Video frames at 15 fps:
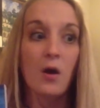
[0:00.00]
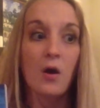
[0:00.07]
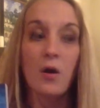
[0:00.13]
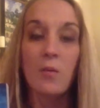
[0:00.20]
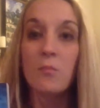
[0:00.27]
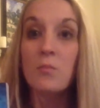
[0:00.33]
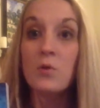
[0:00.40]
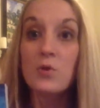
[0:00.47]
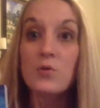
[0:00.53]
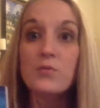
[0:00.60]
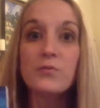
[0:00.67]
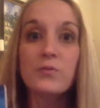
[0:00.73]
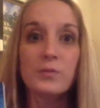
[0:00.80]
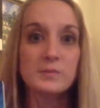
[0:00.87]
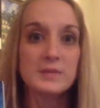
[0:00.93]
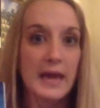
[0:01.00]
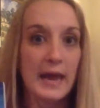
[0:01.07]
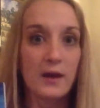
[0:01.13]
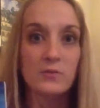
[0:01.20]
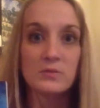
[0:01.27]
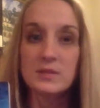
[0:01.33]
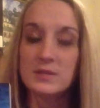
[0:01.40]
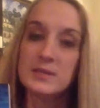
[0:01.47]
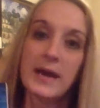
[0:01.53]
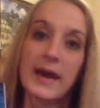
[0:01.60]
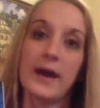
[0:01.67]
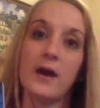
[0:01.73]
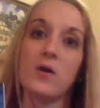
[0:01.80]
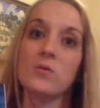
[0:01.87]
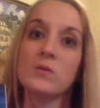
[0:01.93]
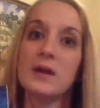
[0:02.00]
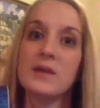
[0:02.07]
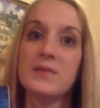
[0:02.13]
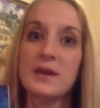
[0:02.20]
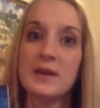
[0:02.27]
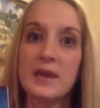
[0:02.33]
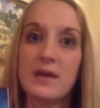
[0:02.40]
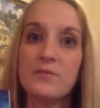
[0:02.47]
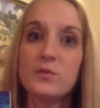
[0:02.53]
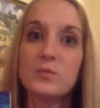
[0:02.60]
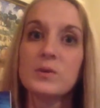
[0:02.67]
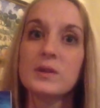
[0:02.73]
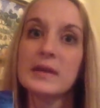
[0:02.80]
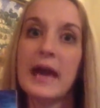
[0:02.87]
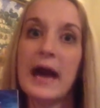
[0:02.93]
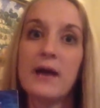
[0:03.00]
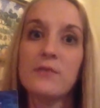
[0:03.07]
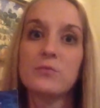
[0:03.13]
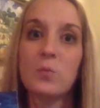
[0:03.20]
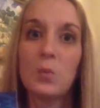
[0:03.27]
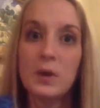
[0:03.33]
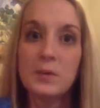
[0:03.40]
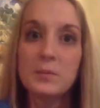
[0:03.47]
move from town to town, and they never really have one